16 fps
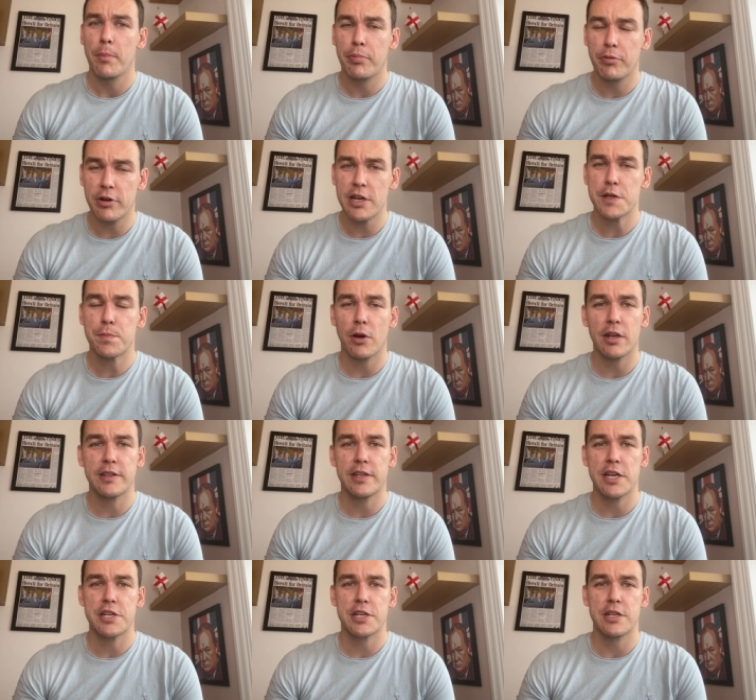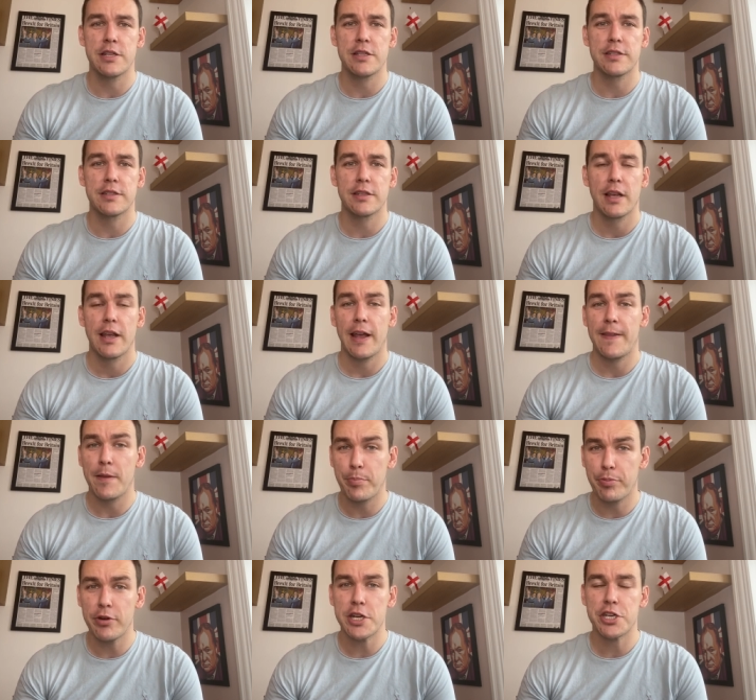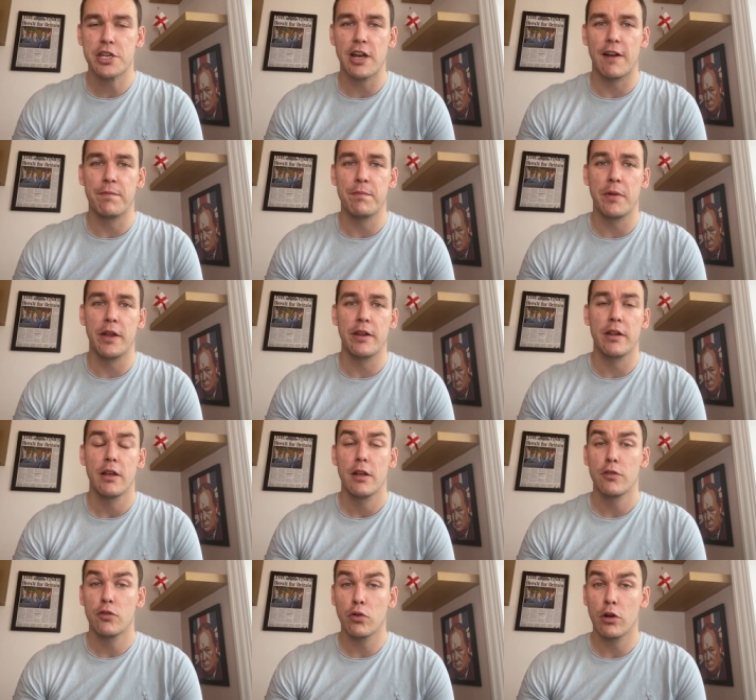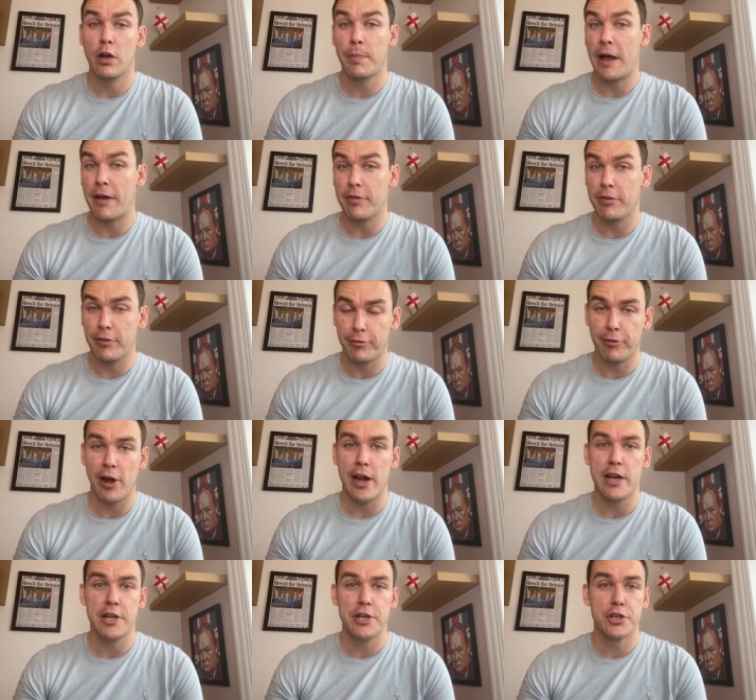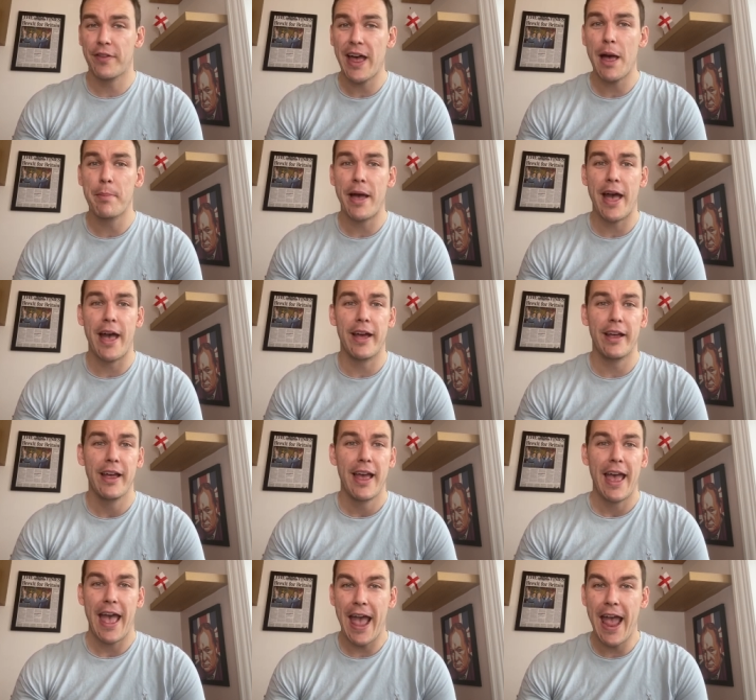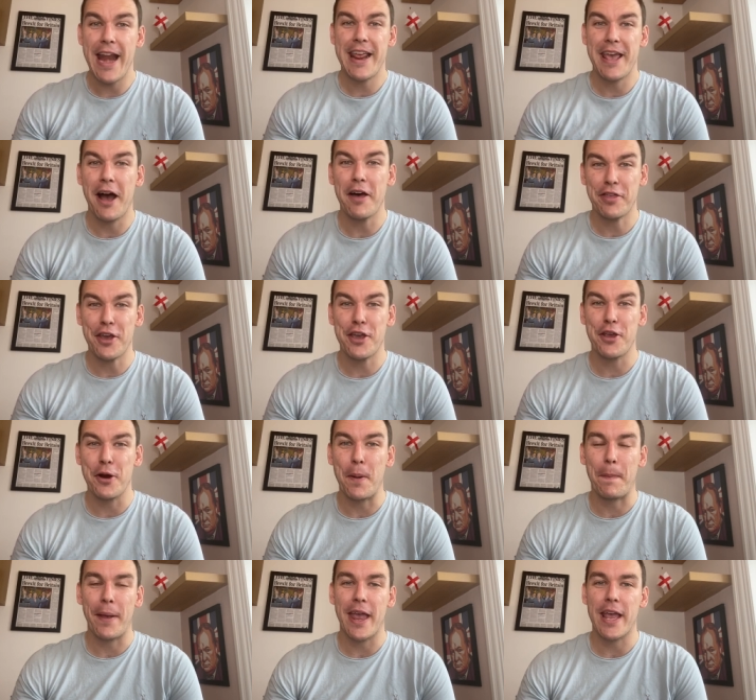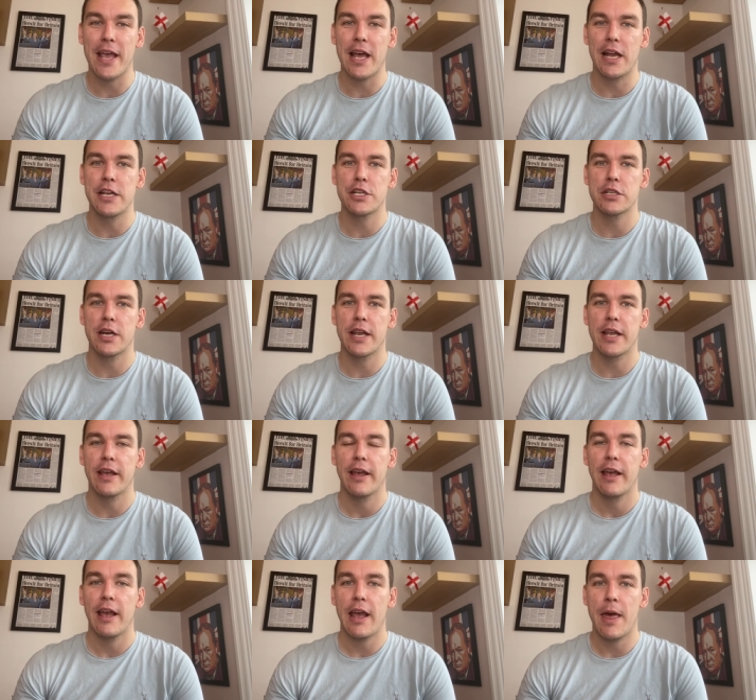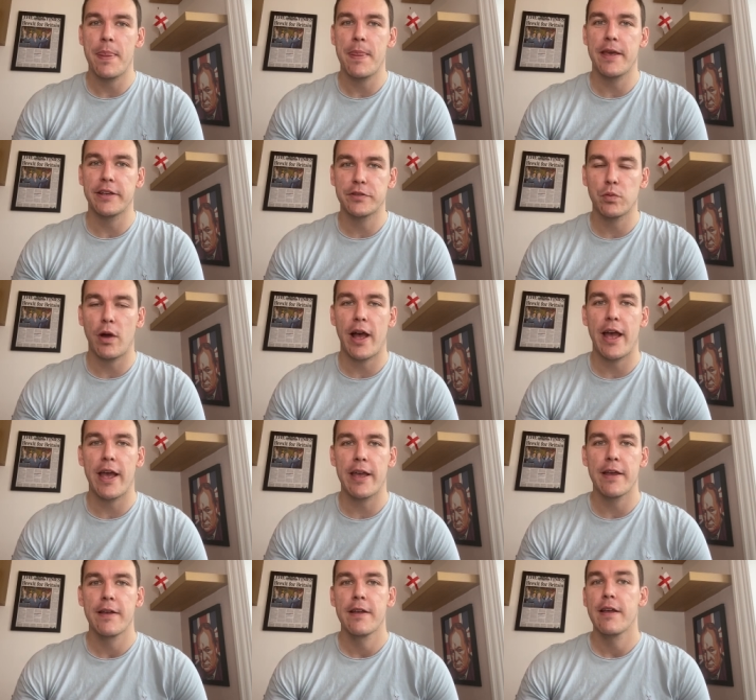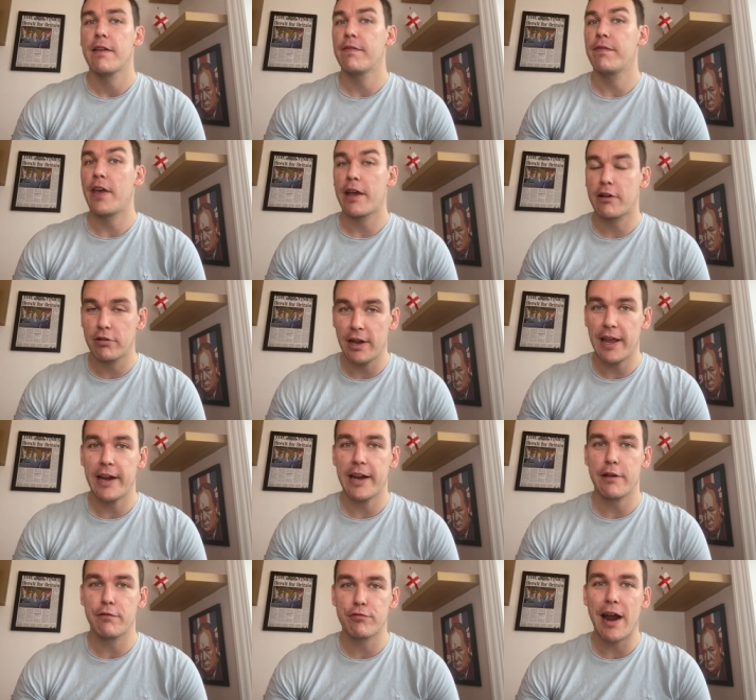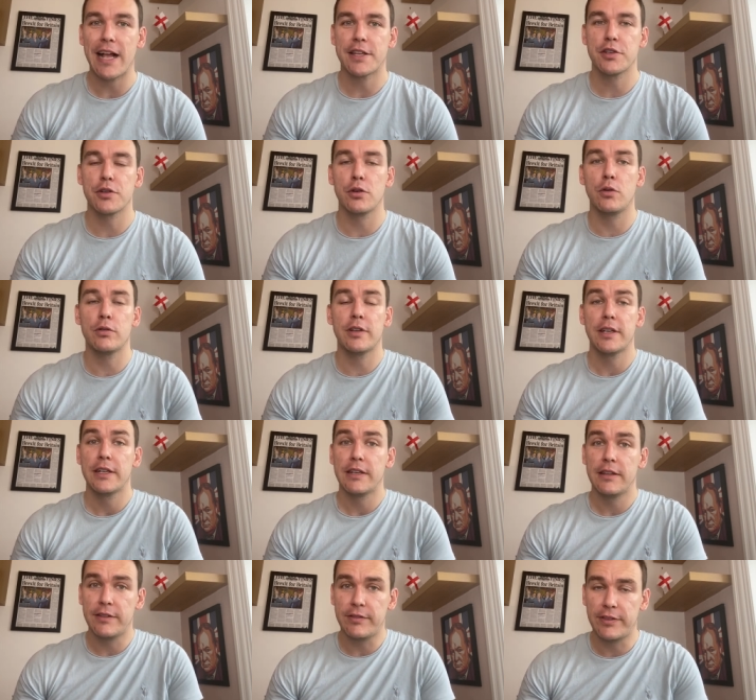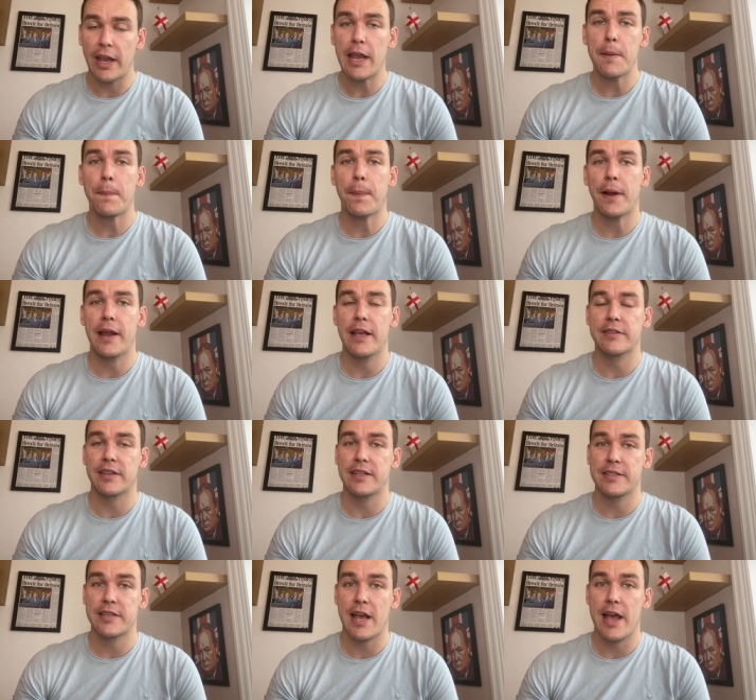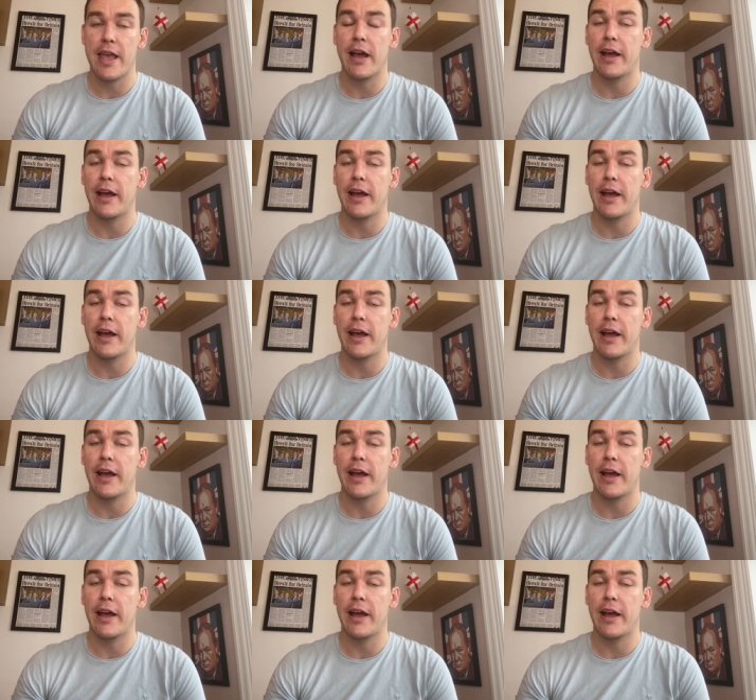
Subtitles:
British politicians in the British government talk about the French, for that matter, any other European country in this way? They're clearly rattled, deeply, as I say,